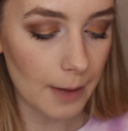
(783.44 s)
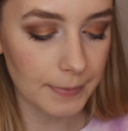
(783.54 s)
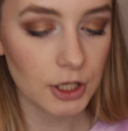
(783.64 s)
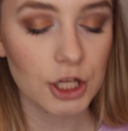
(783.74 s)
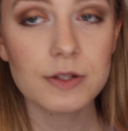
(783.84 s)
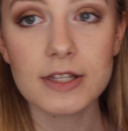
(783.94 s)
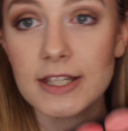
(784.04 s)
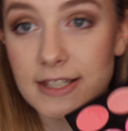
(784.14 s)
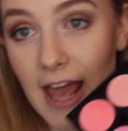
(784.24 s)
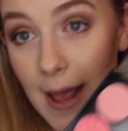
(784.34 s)
I'm going to use the
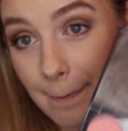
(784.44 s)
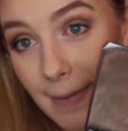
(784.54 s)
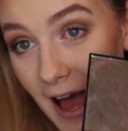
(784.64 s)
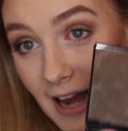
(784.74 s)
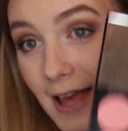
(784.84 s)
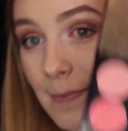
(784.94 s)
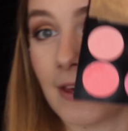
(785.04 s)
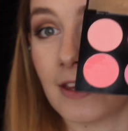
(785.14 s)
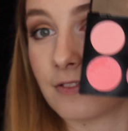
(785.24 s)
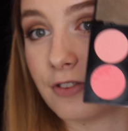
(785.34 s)
same
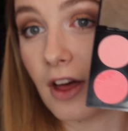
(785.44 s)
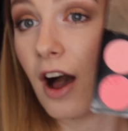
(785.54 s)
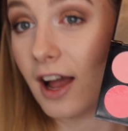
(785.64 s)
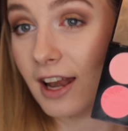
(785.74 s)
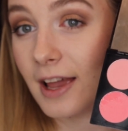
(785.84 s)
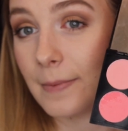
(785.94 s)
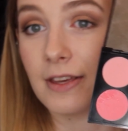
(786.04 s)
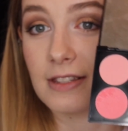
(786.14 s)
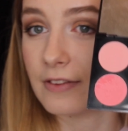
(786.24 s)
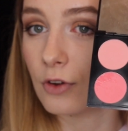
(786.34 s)
palette for the highlight
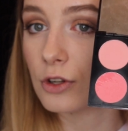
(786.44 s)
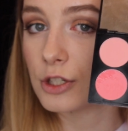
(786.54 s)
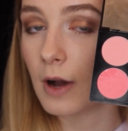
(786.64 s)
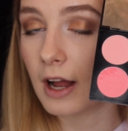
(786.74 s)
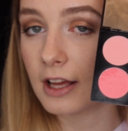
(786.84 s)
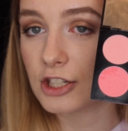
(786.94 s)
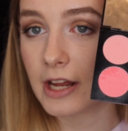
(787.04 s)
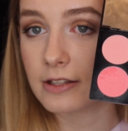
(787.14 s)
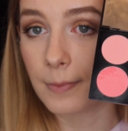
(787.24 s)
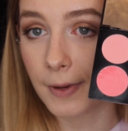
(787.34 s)
because they've got two highlight
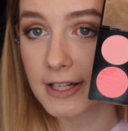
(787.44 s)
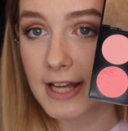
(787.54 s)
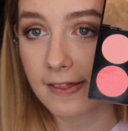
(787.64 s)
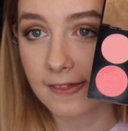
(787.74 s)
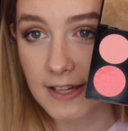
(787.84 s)
shades, so I'm going to take